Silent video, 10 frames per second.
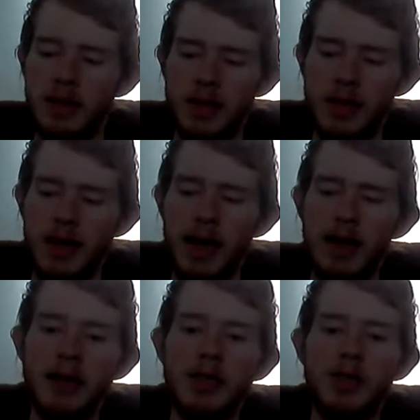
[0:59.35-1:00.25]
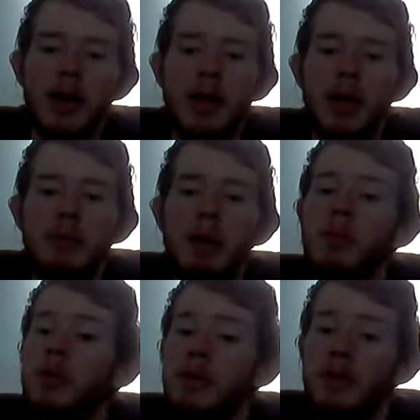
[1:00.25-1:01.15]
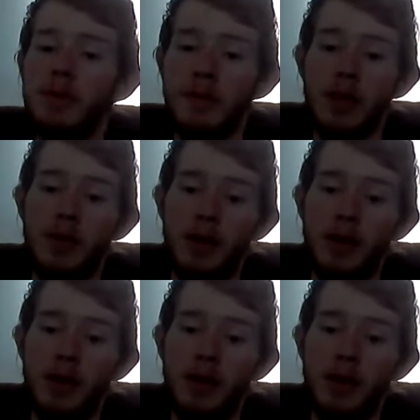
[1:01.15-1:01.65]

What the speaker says: See, I like to try to come up with new video